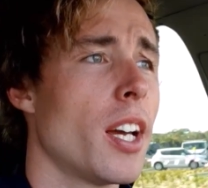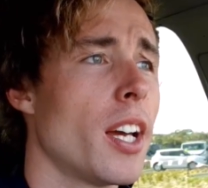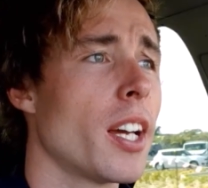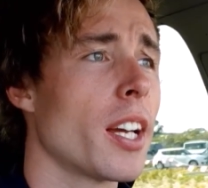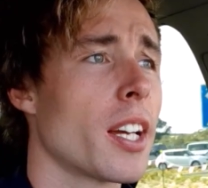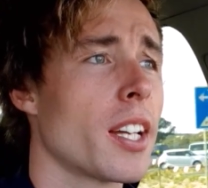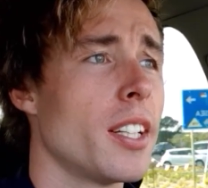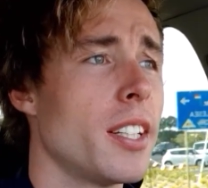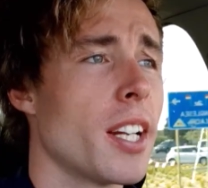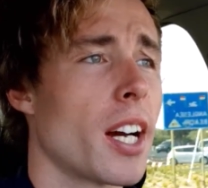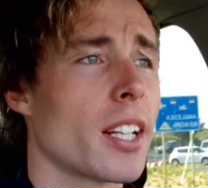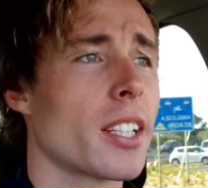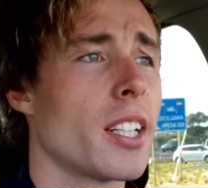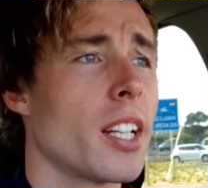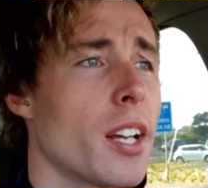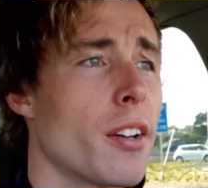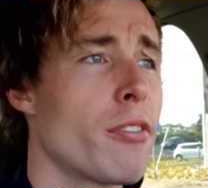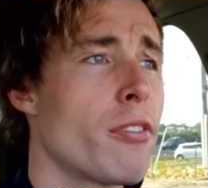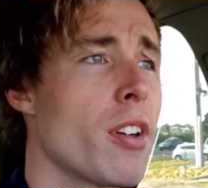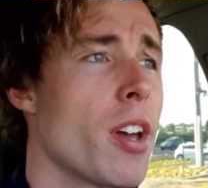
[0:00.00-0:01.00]
and
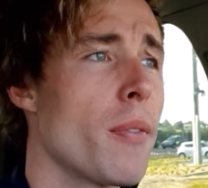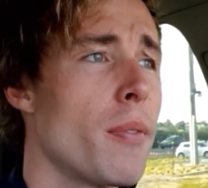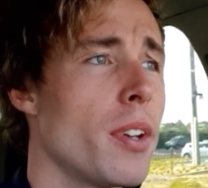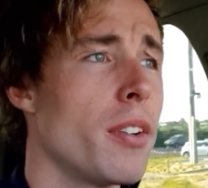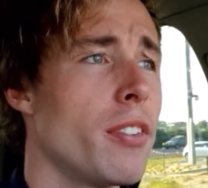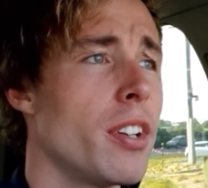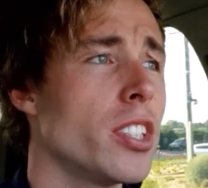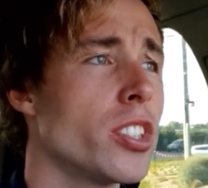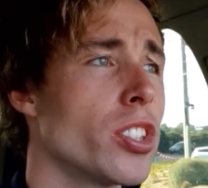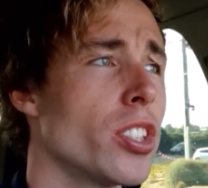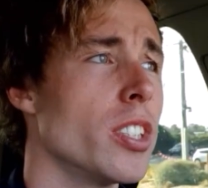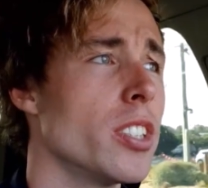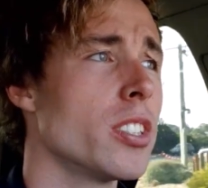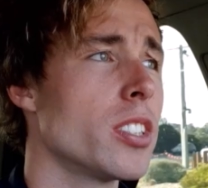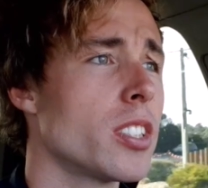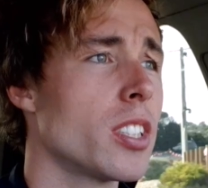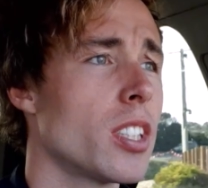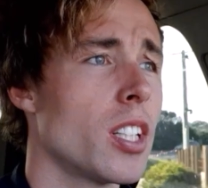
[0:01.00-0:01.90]
conducting a fair bit of interest.